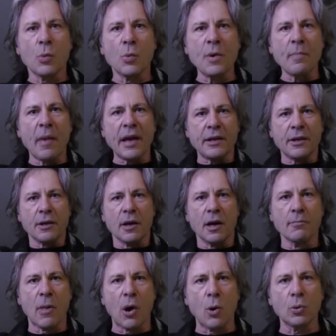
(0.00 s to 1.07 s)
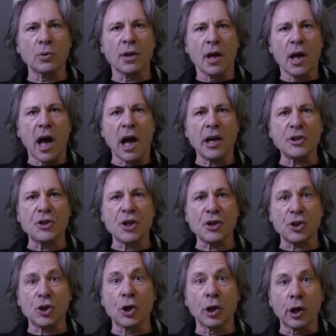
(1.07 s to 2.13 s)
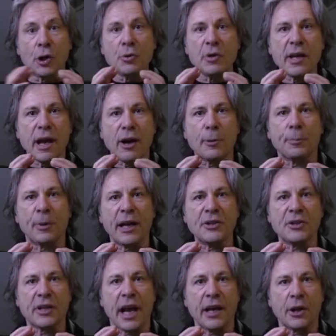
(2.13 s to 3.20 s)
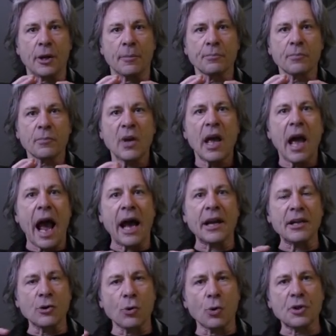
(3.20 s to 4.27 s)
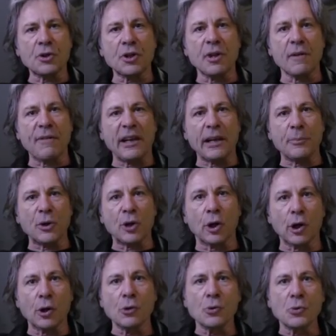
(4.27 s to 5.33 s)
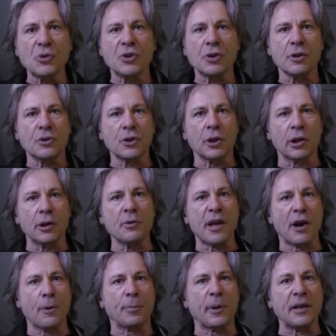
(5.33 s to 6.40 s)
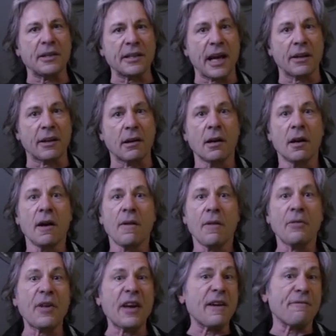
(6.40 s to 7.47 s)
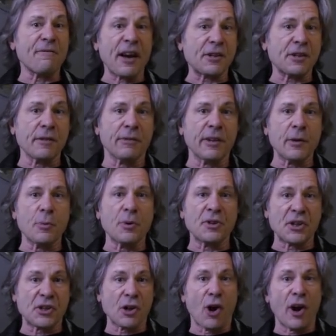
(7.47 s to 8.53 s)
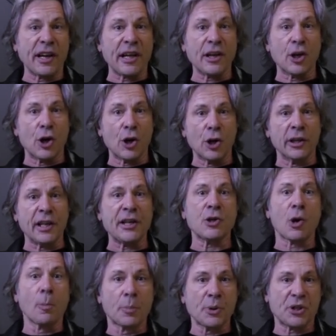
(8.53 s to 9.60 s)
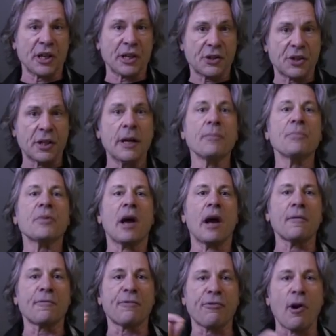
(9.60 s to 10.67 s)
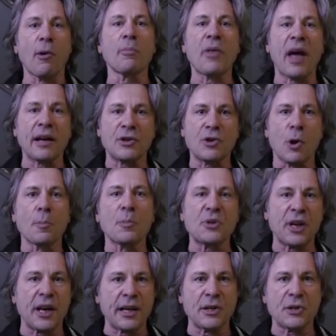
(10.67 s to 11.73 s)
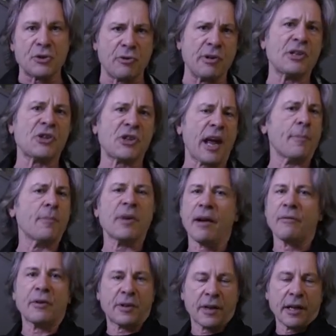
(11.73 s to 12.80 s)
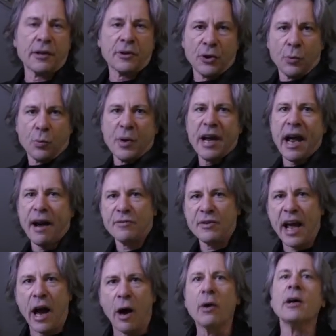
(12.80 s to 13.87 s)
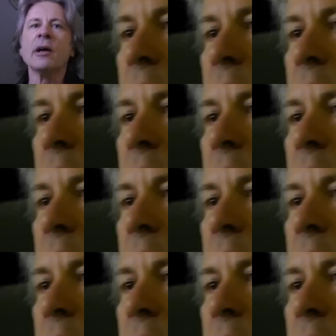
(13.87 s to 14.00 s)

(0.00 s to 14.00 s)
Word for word: We make a mold and just glue the airplane together. And in order to develop the glues to glue the airplane together, they effectively were designing early composites. And from that composite industry stemmed everything that we have now.